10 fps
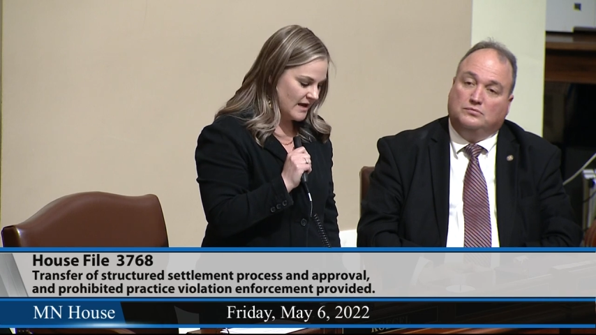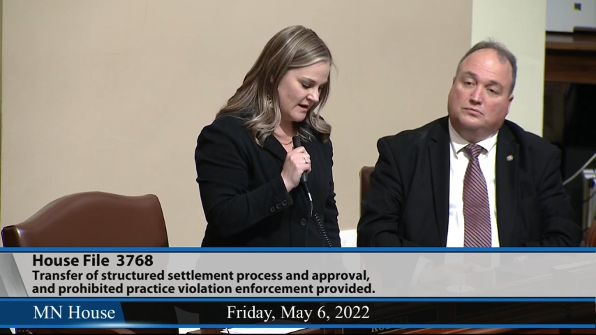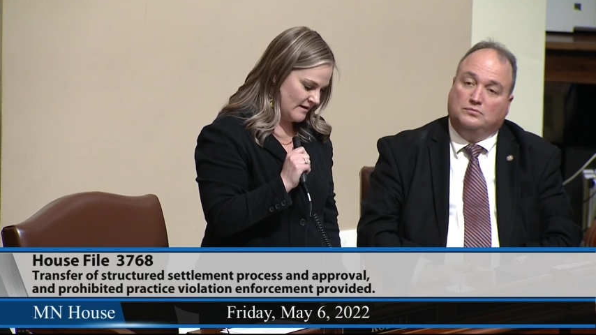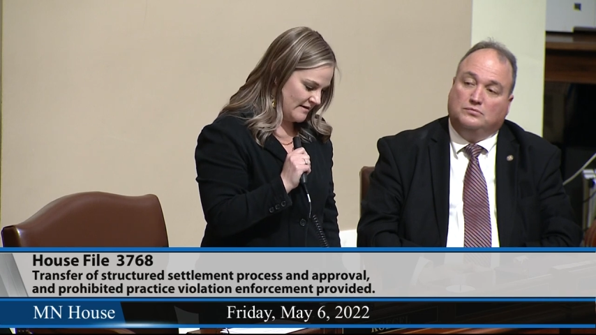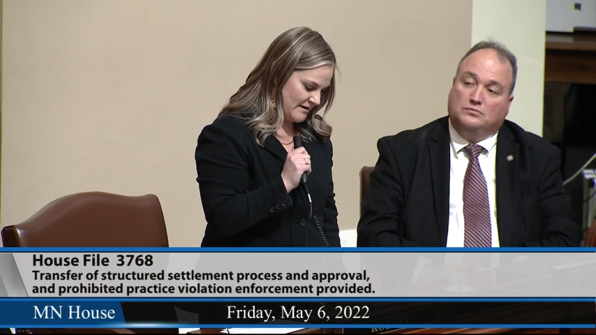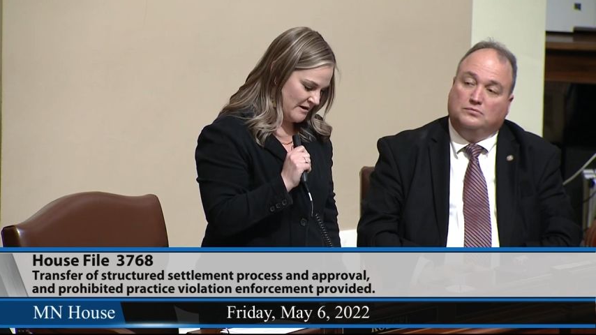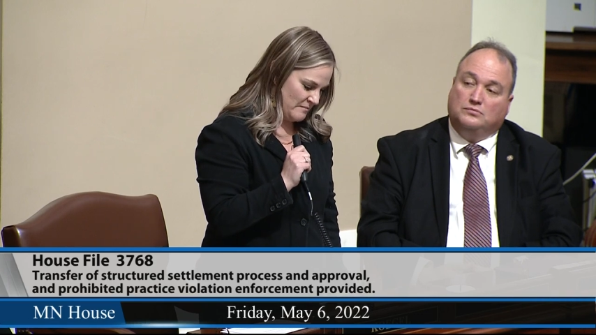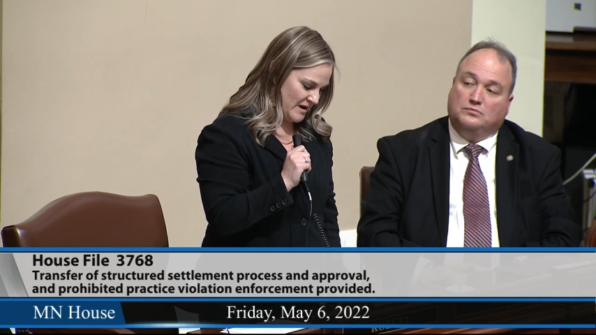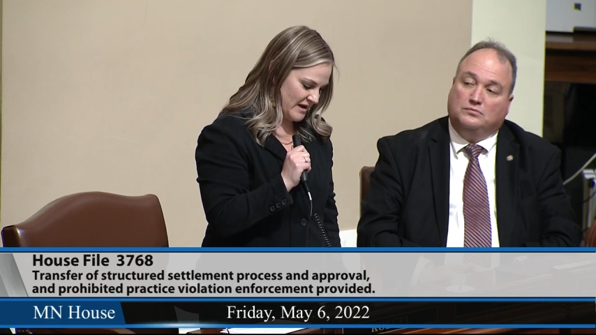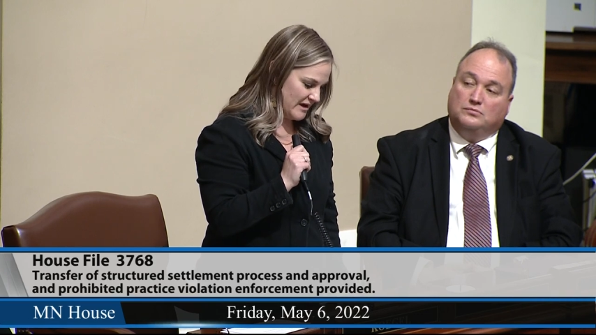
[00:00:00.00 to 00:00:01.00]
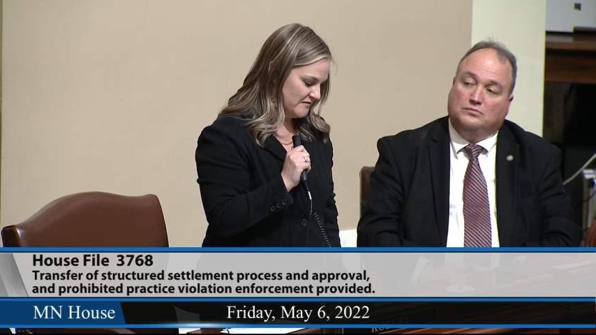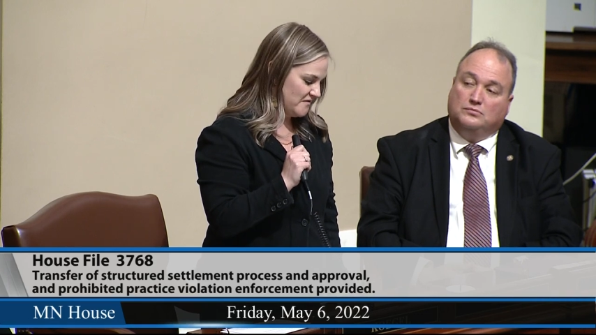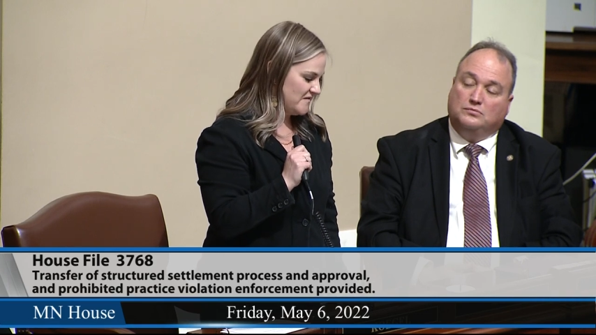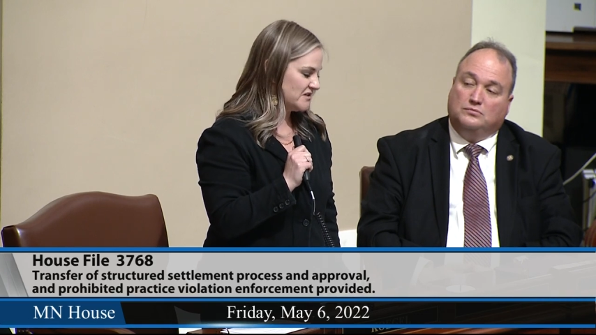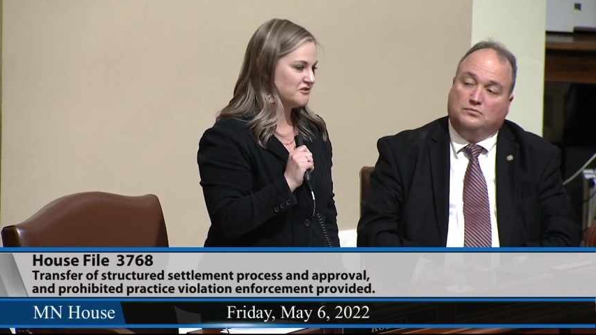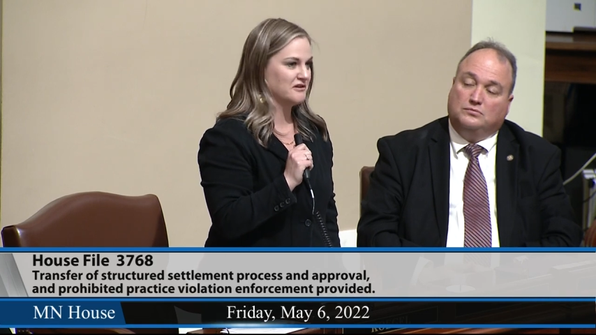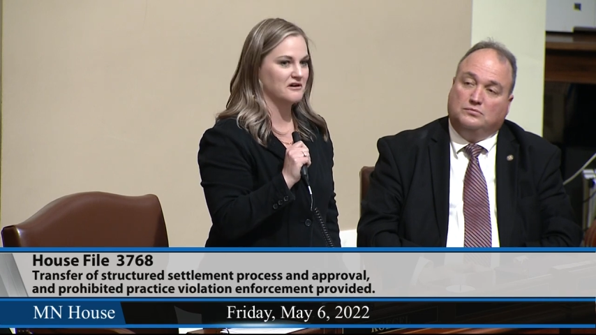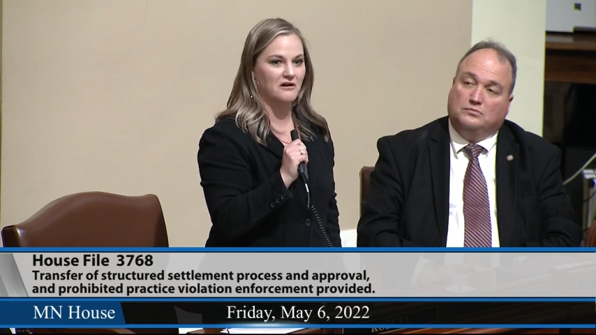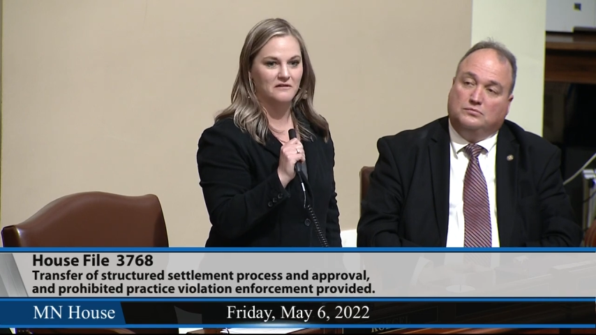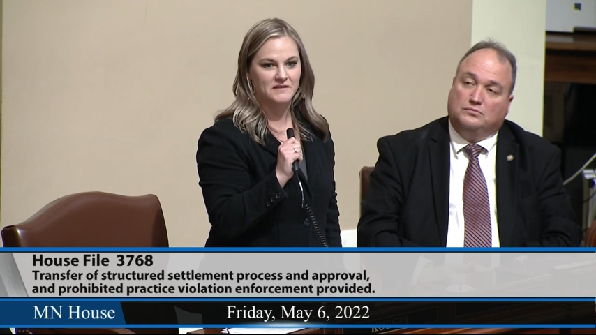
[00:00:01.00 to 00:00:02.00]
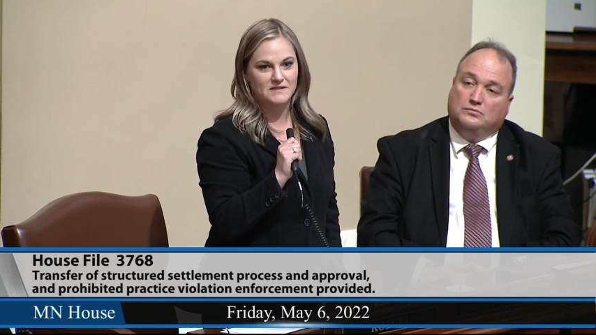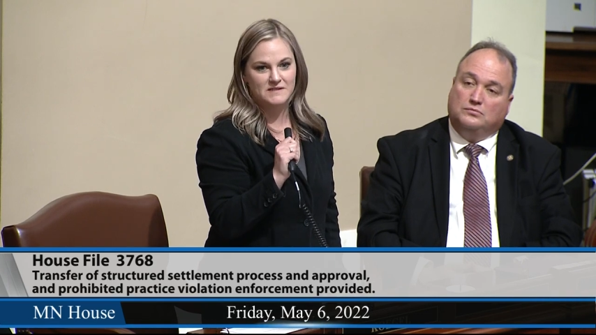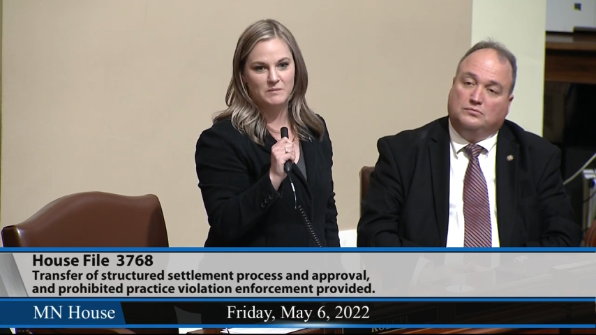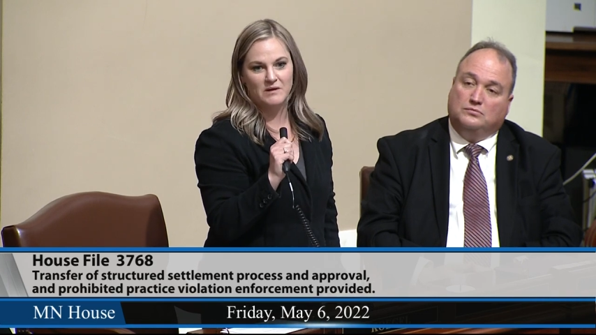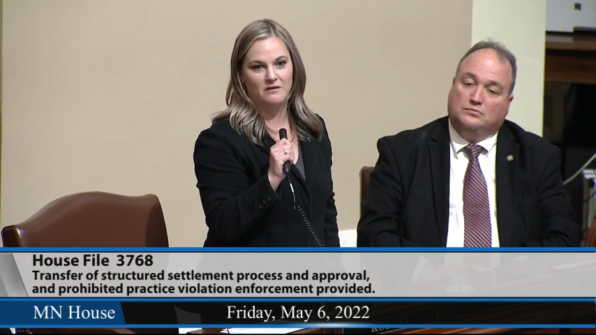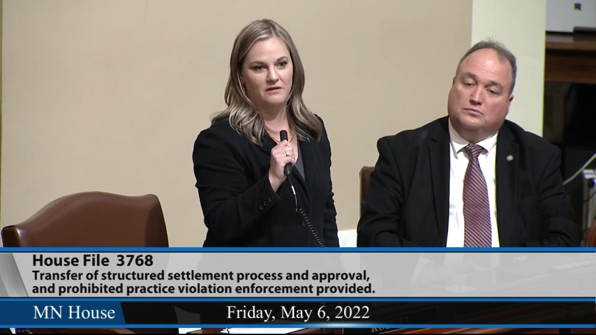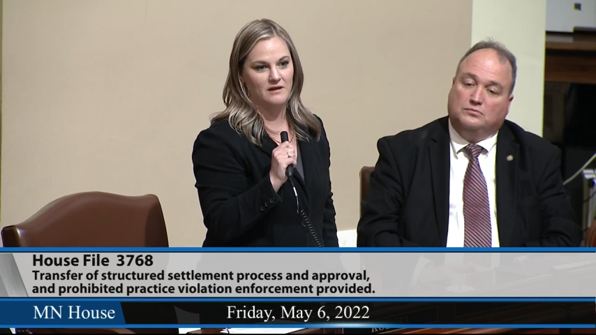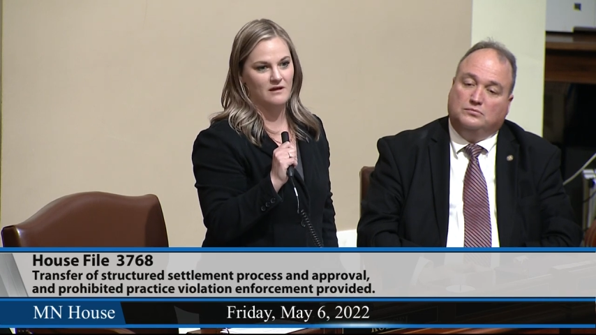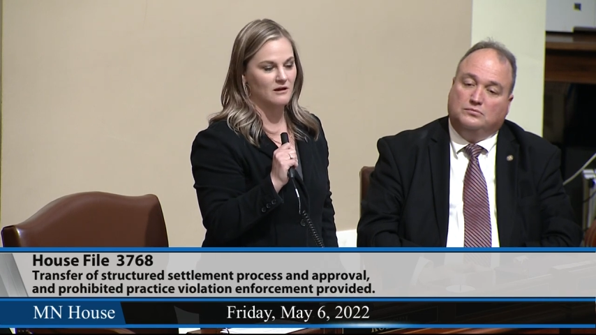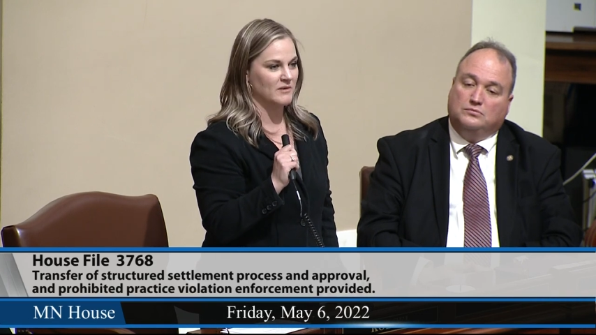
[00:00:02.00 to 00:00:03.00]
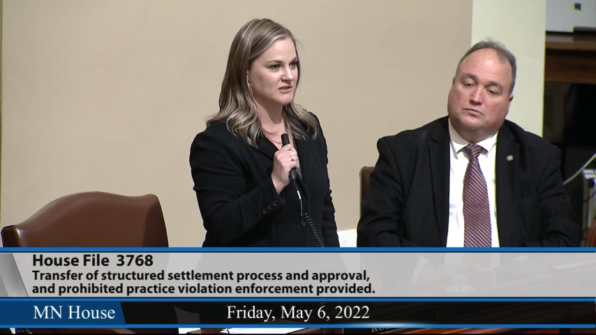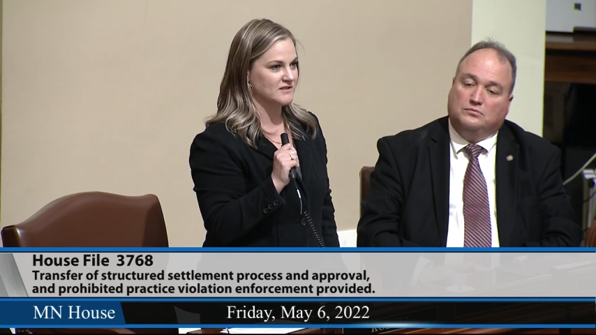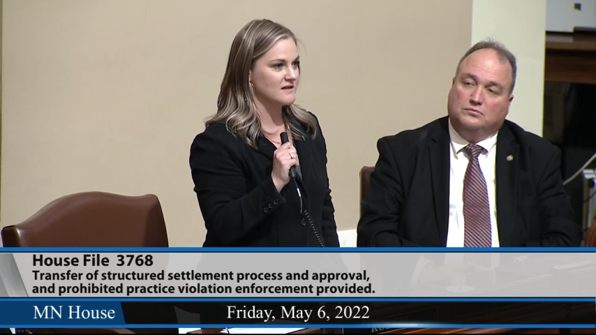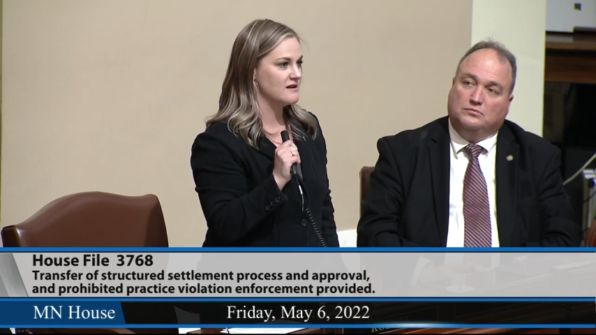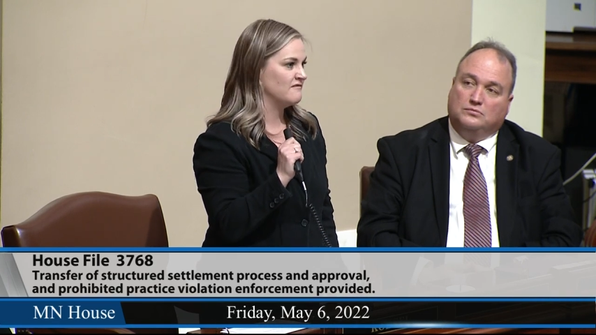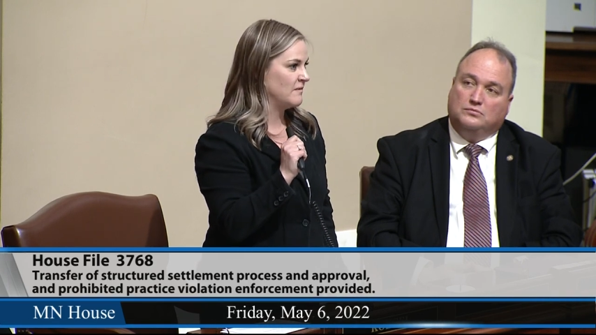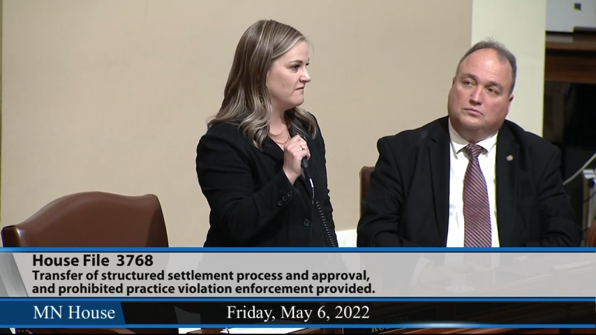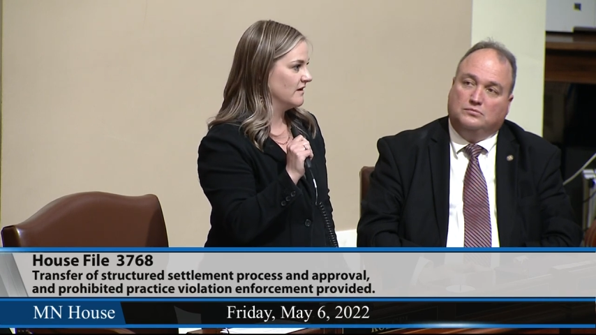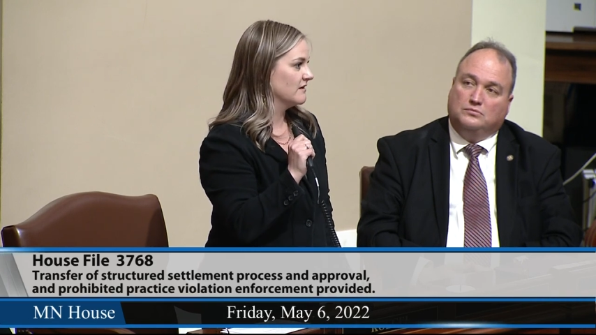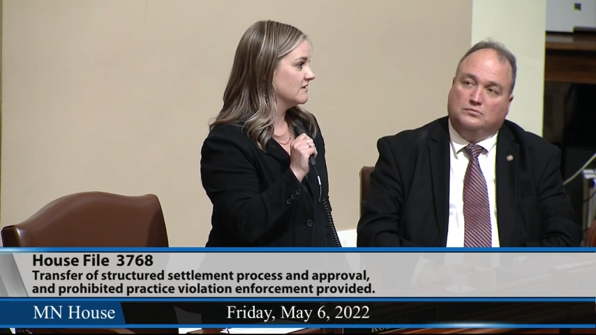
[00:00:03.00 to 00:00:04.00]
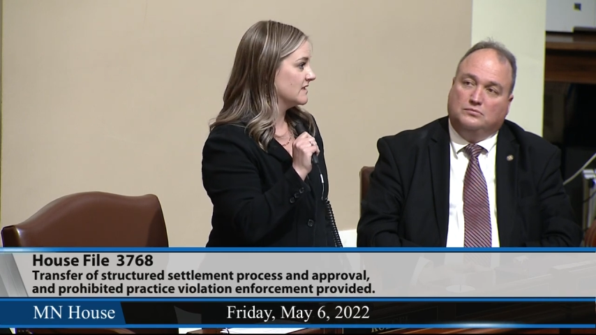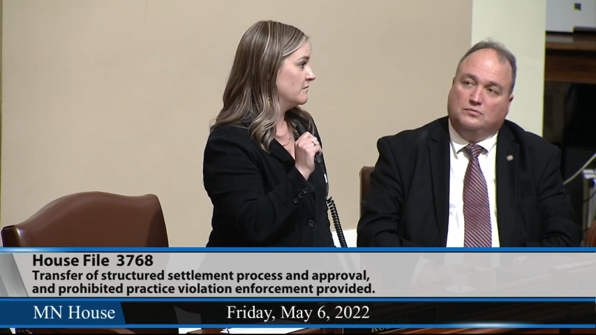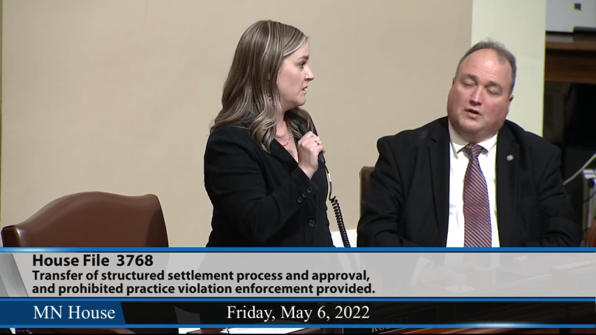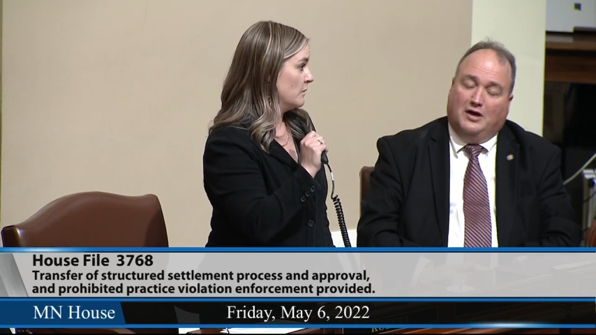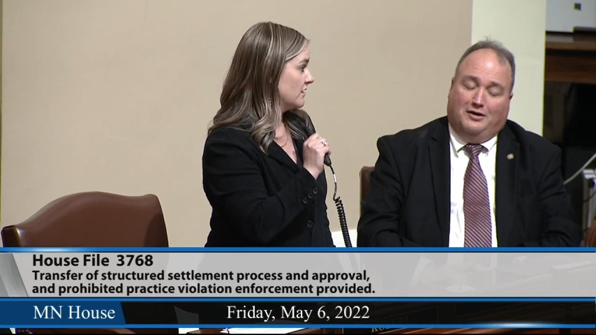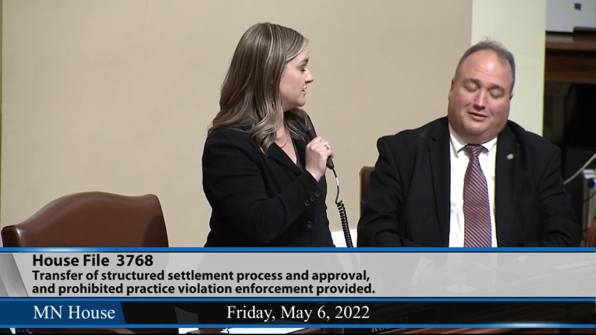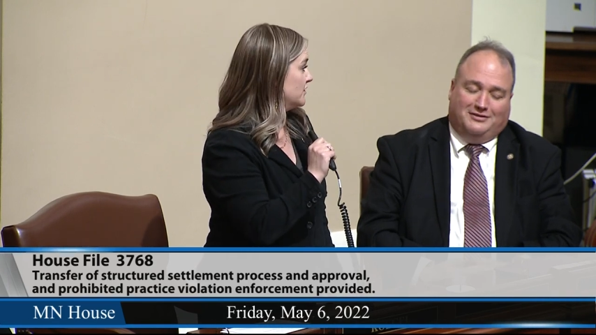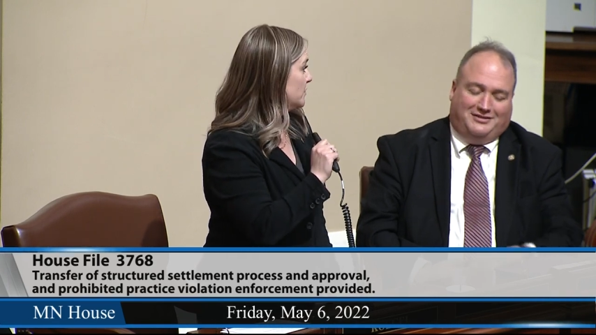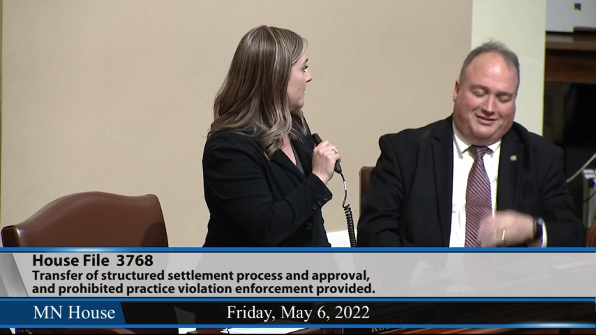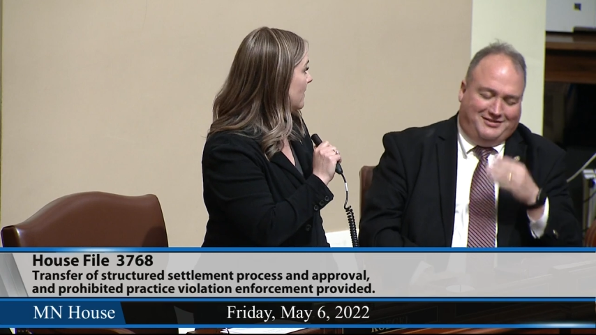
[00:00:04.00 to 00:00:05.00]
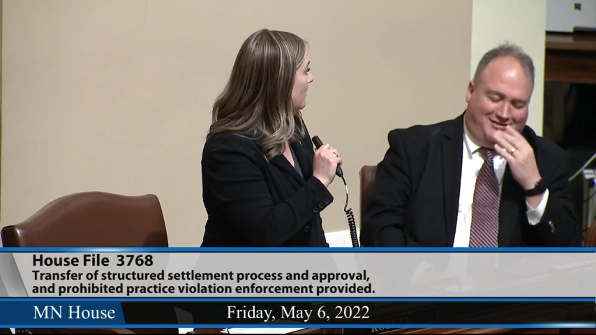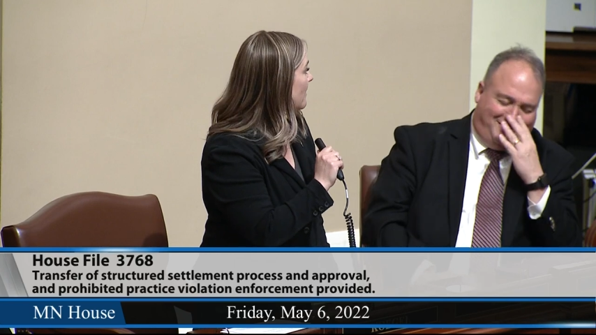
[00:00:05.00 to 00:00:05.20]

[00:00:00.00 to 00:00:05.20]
Speaker 1: And um, I kind of affectionately call this bill the um, I just cut off my fingers, give me work to do bill.